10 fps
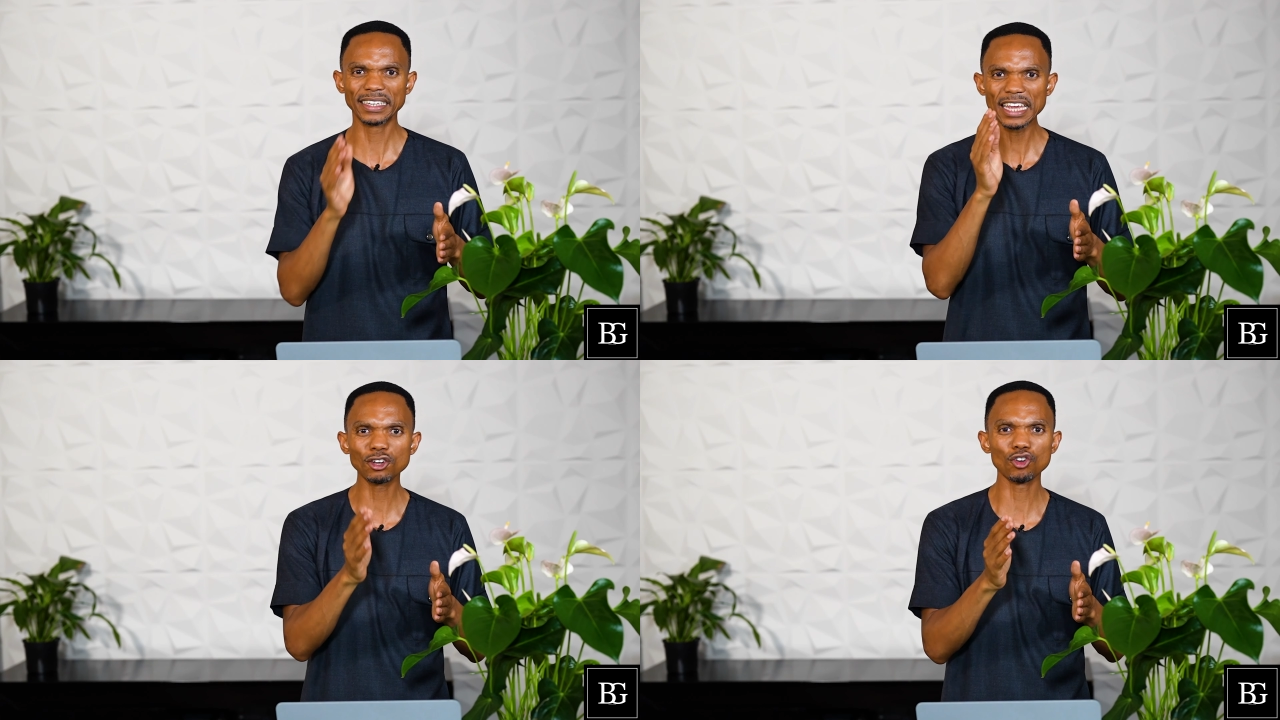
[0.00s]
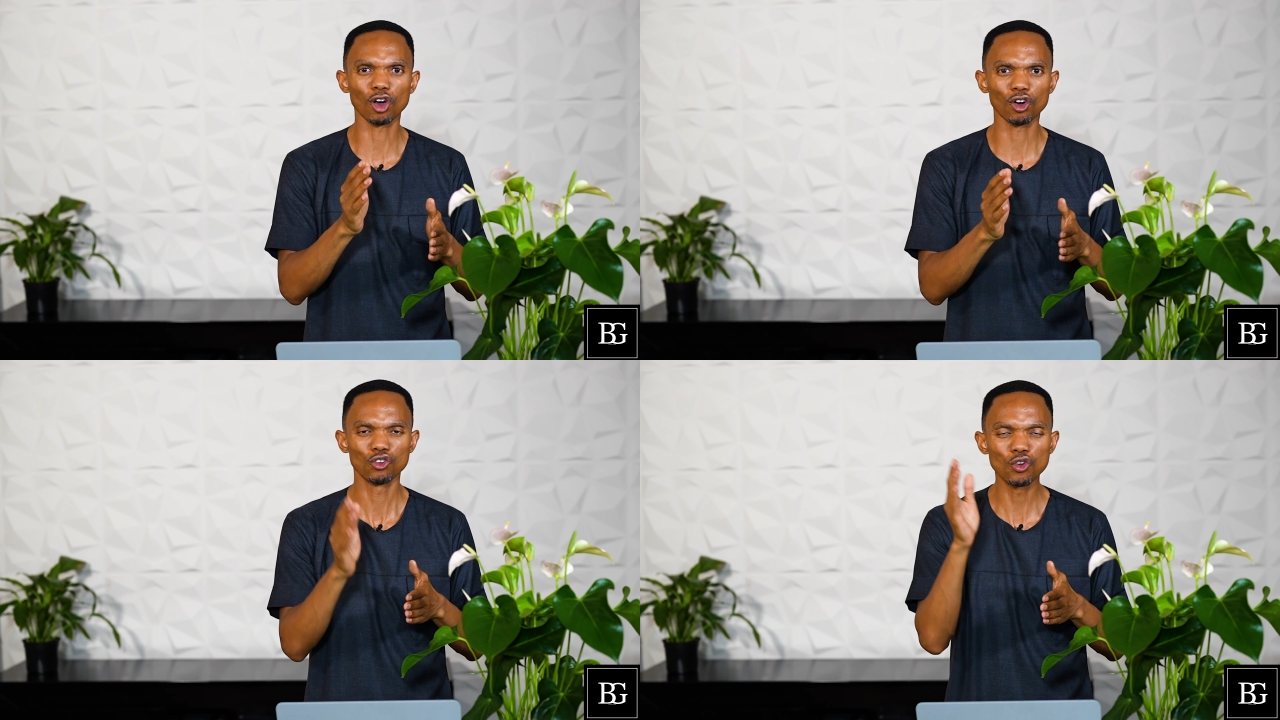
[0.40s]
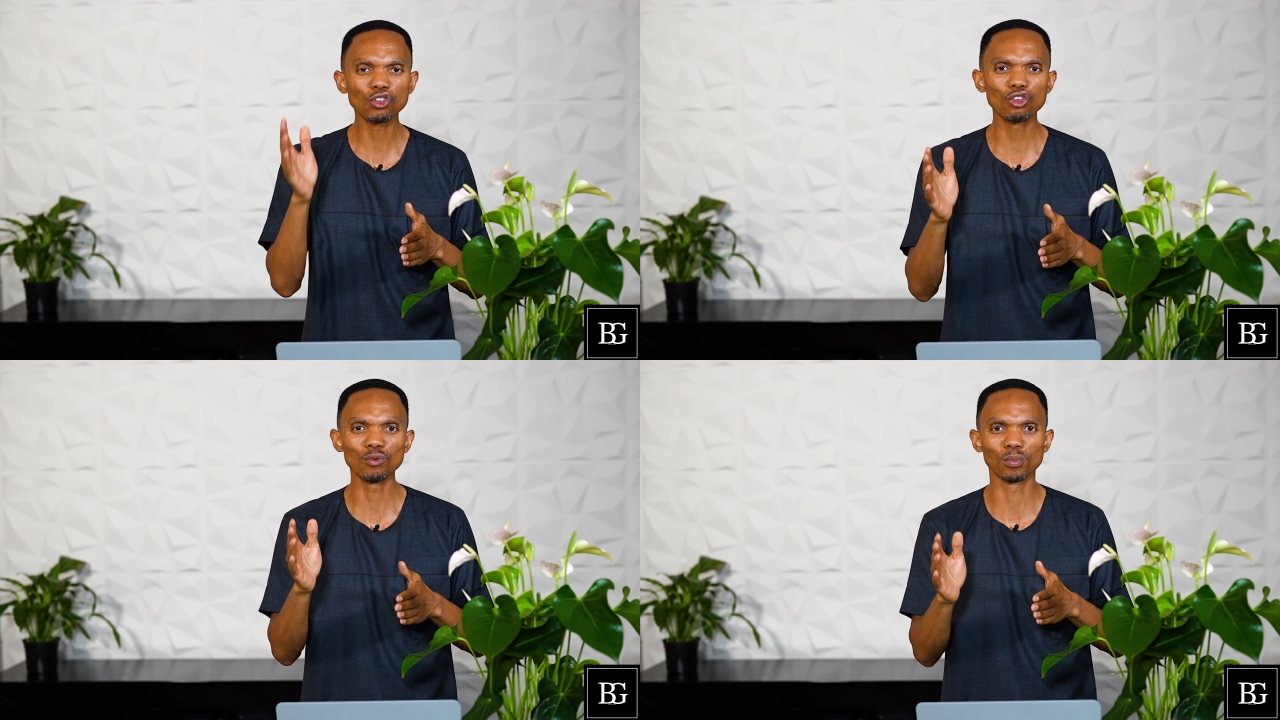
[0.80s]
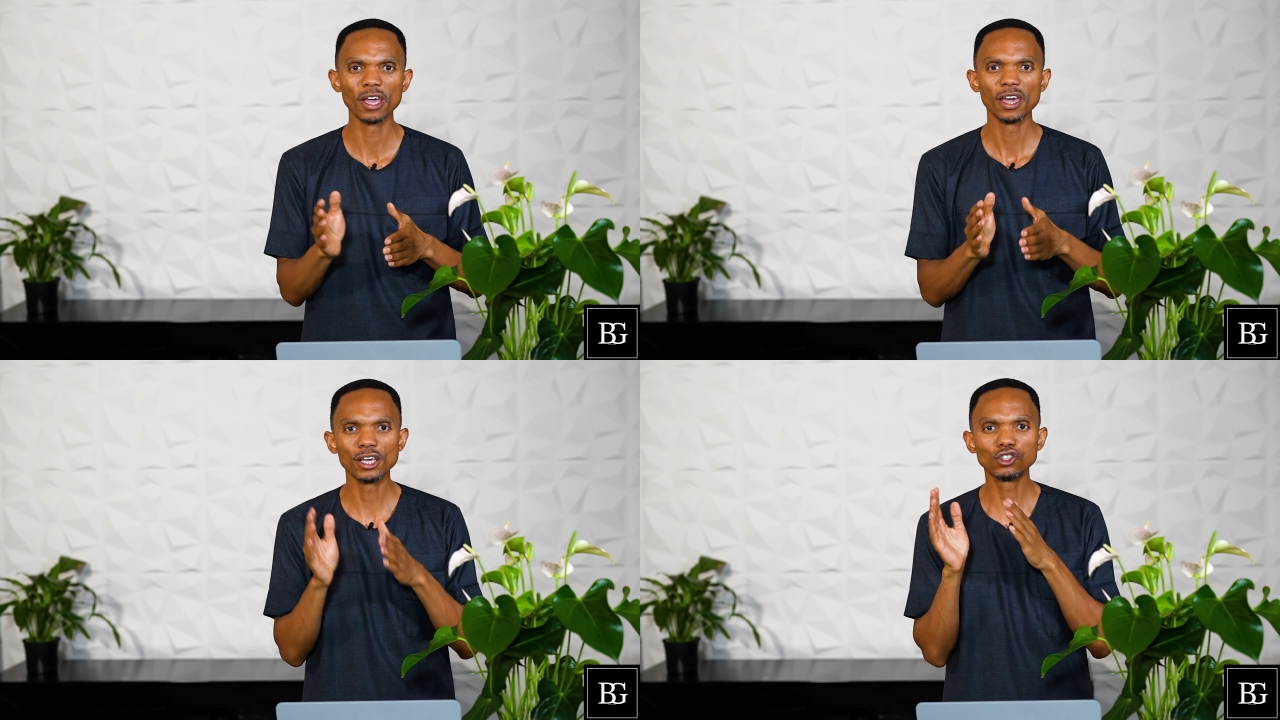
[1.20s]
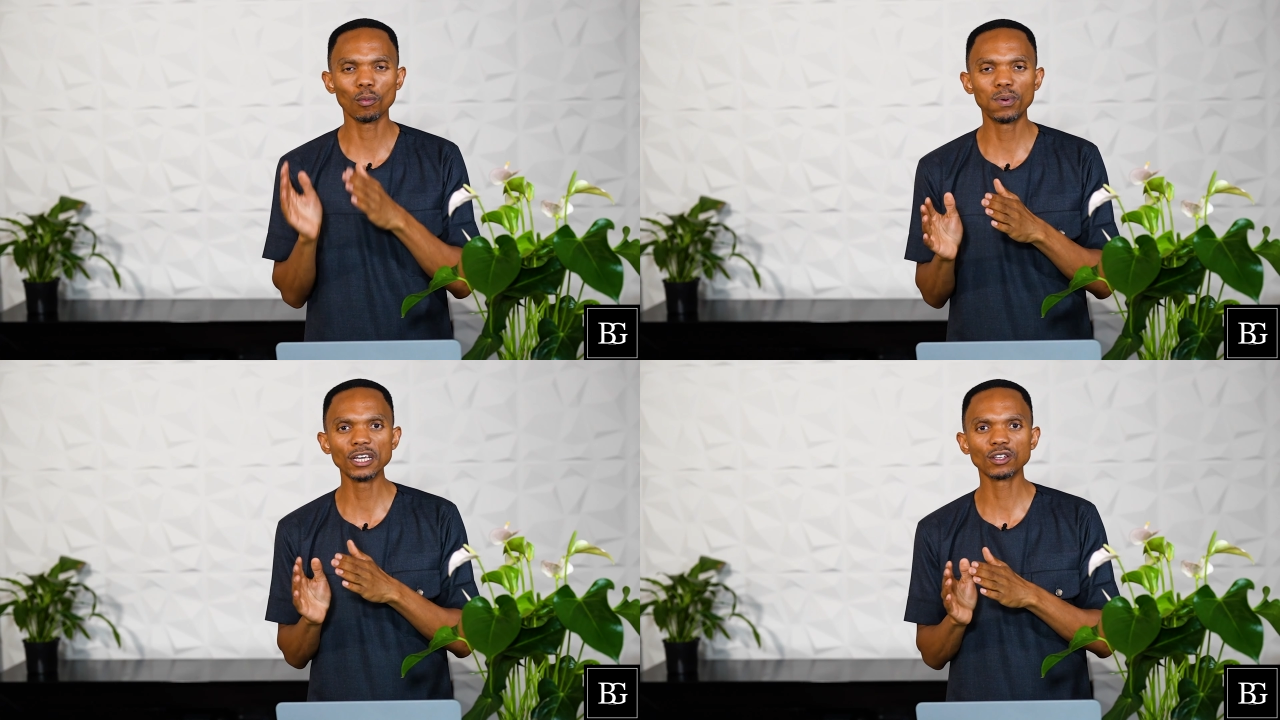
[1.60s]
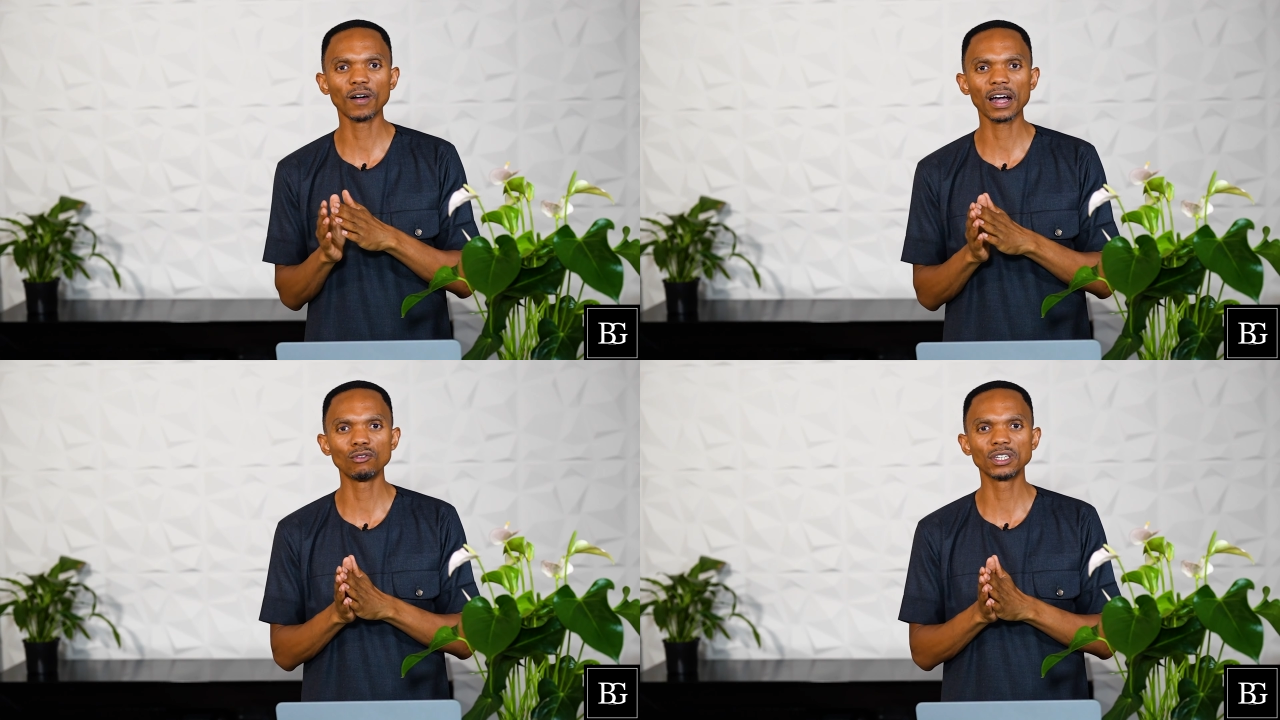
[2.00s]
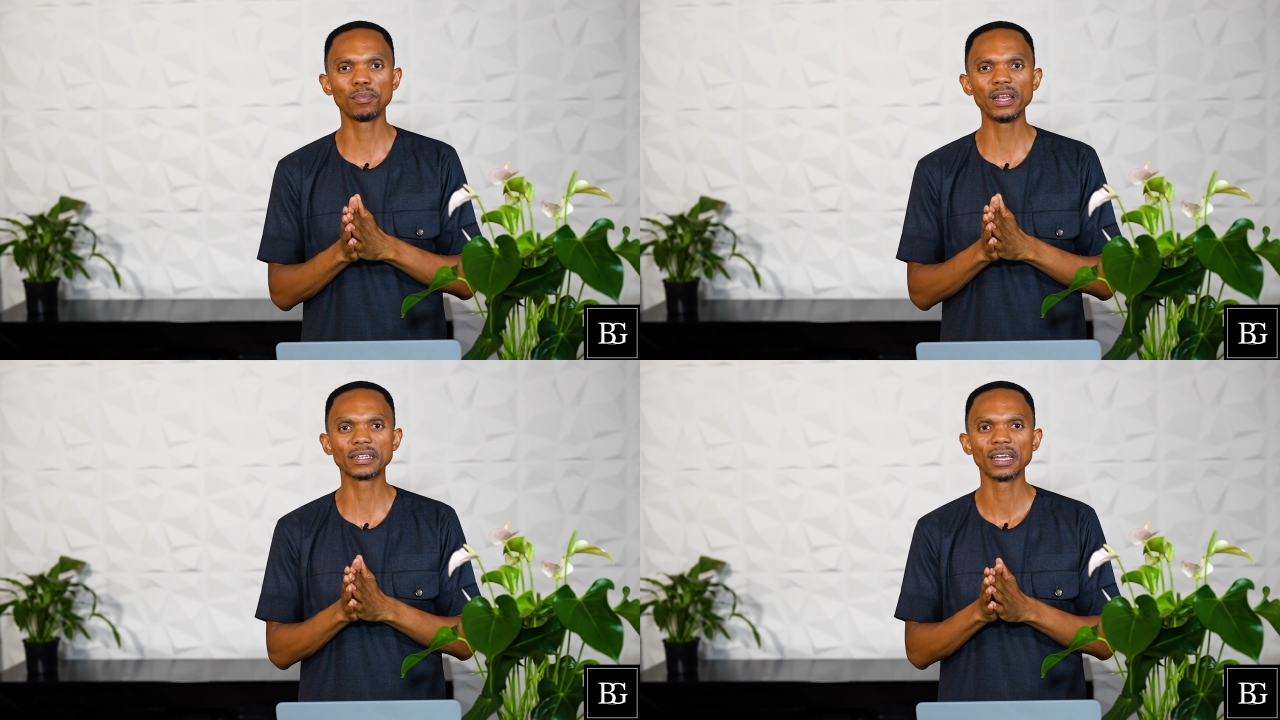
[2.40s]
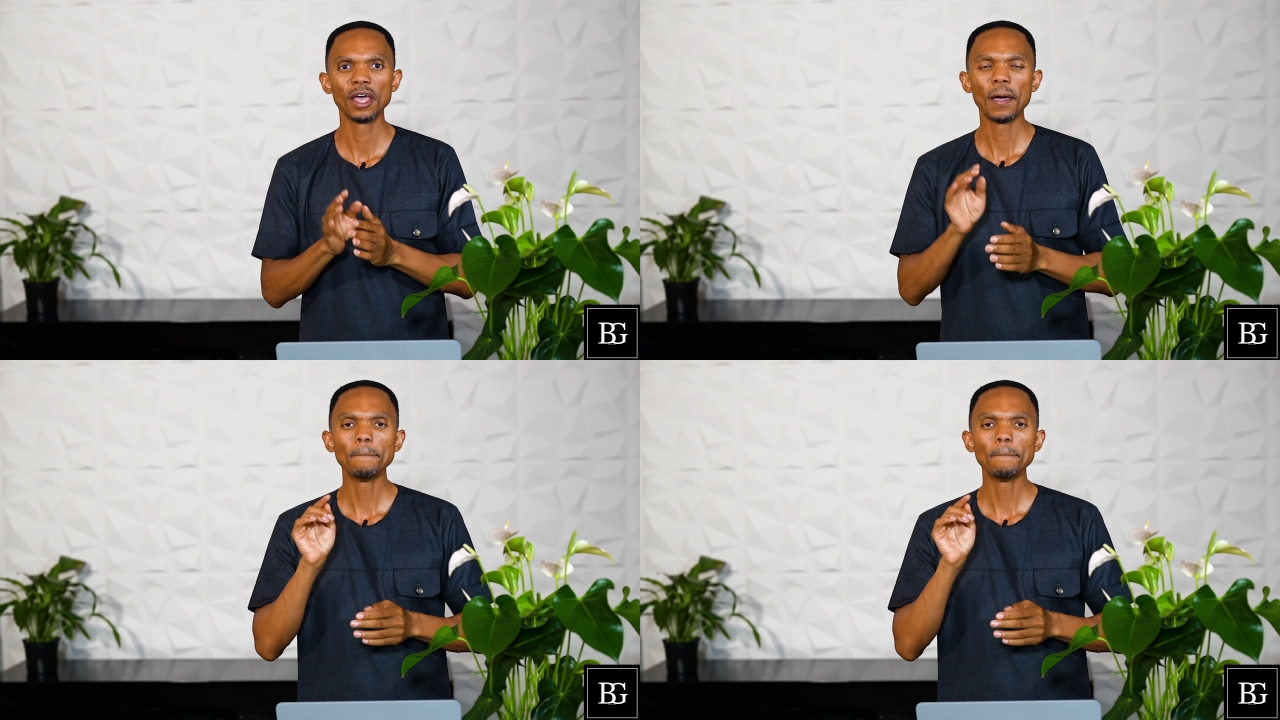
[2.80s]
TikTok, YouTube is your place of accountability.